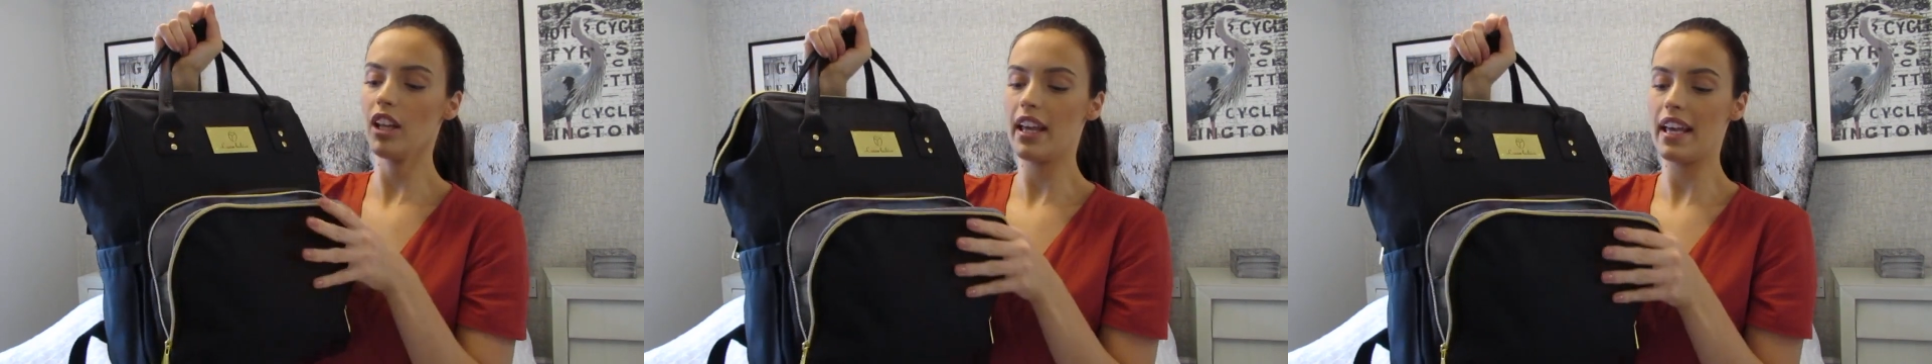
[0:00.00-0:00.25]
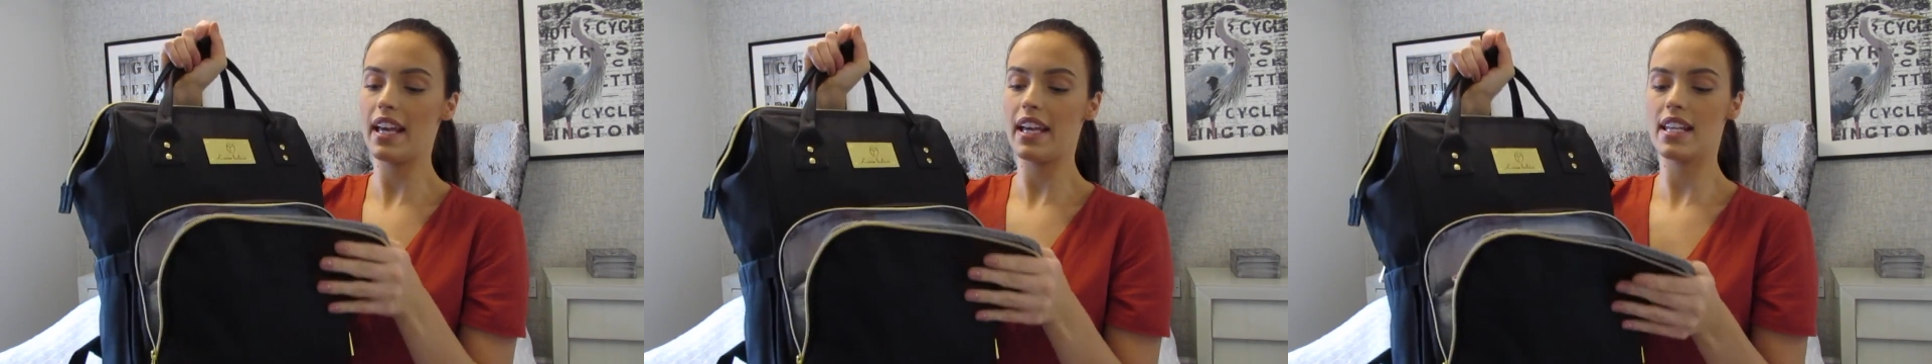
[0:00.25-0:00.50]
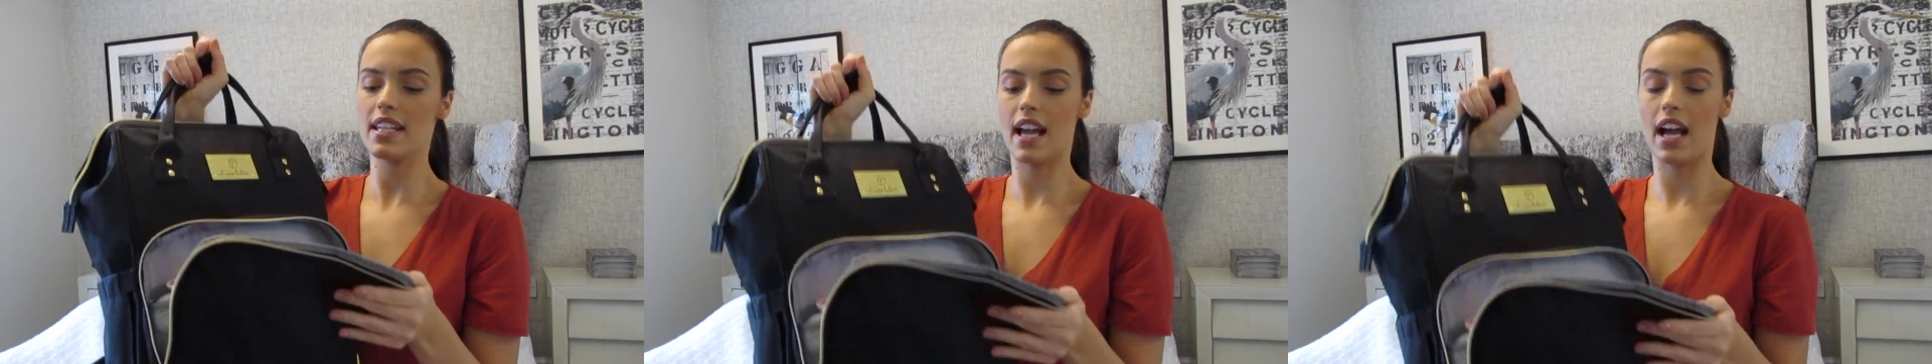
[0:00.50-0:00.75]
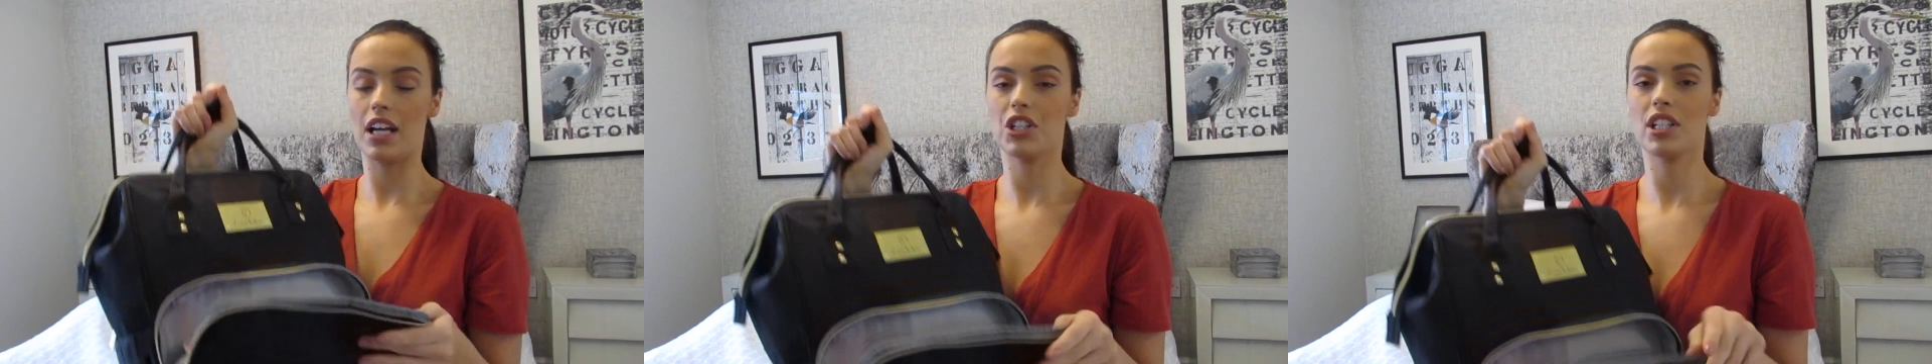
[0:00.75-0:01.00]
It is
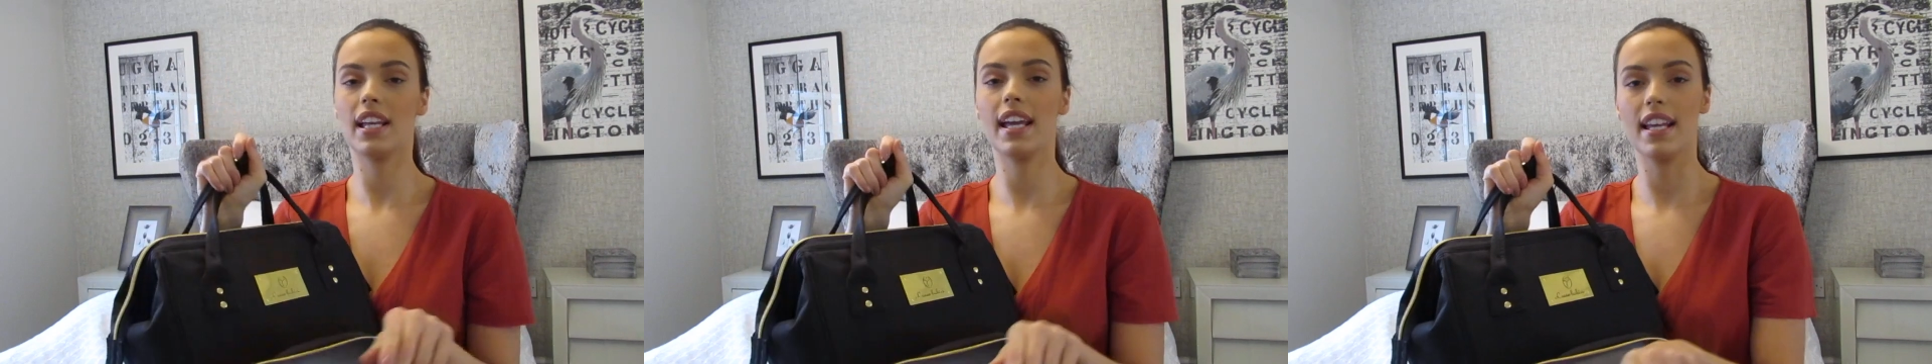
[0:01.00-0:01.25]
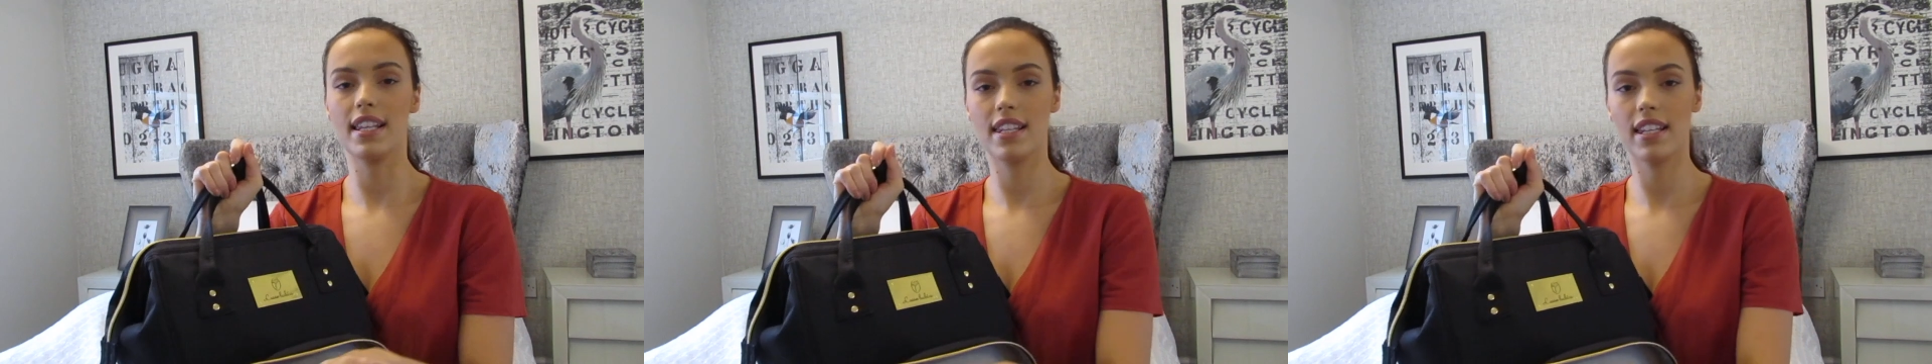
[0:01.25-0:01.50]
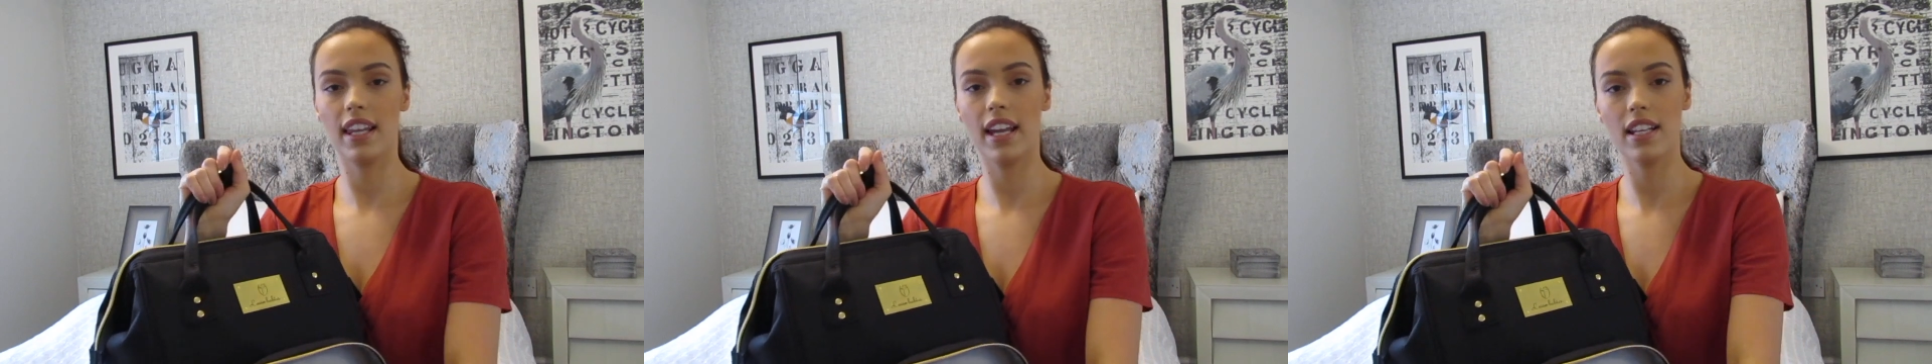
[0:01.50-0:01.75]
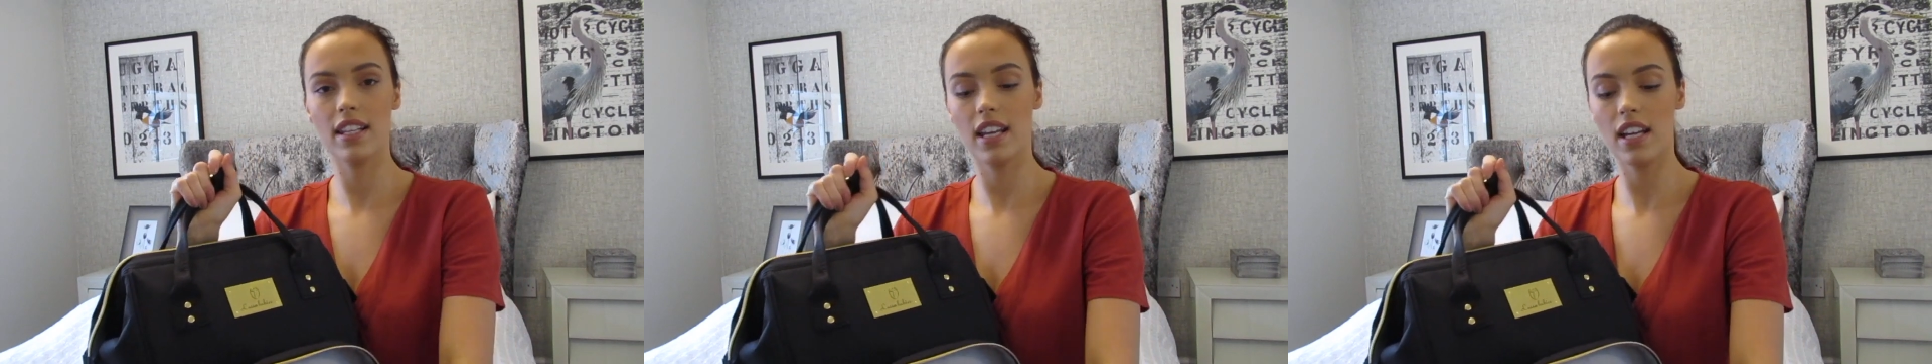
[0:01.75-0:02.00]
actually
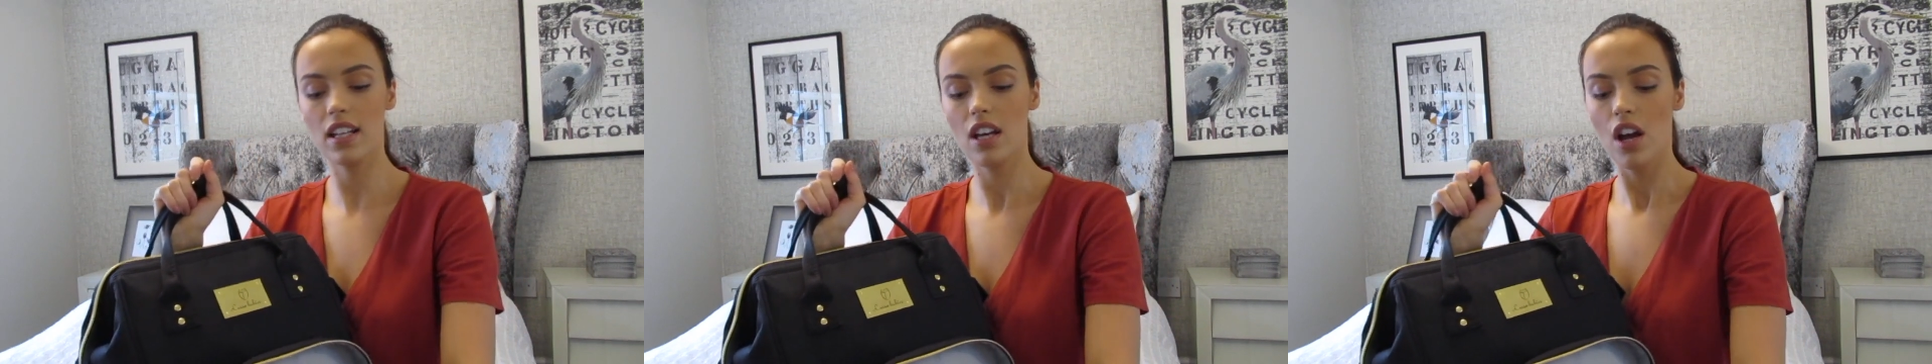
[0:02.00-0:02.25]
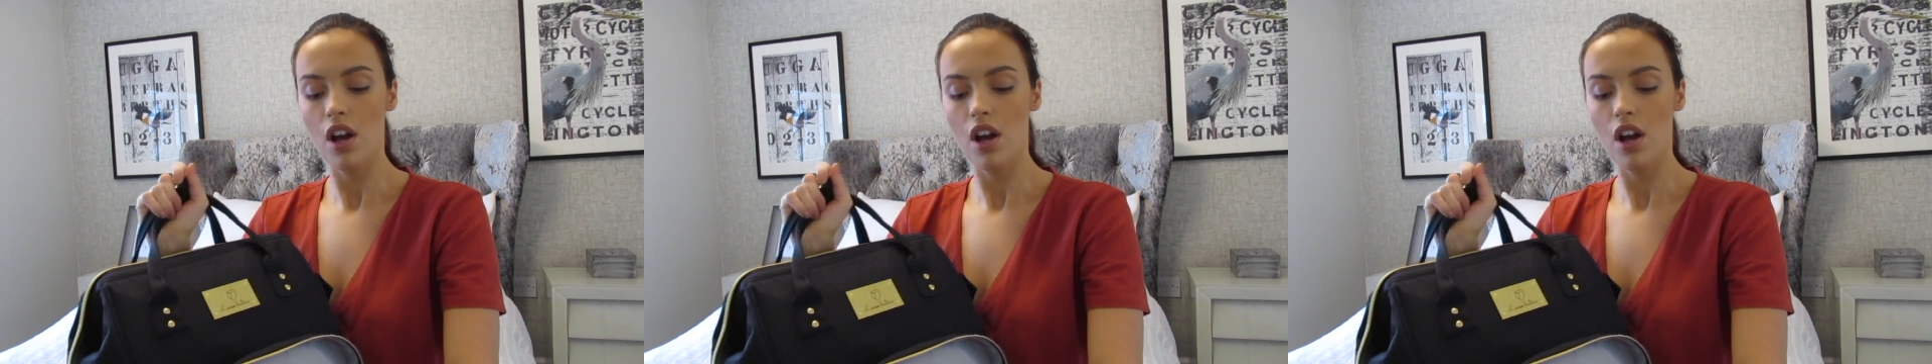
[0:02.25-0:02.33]
insulated,